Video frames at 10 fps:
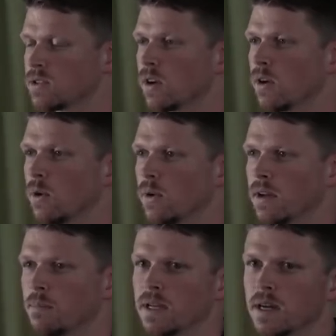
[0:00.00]
So
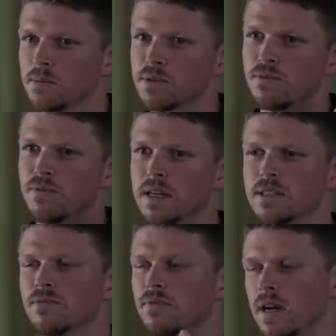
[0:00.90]

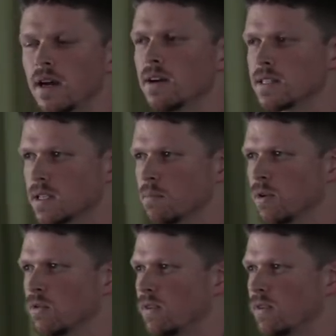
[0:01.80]
it's very simple,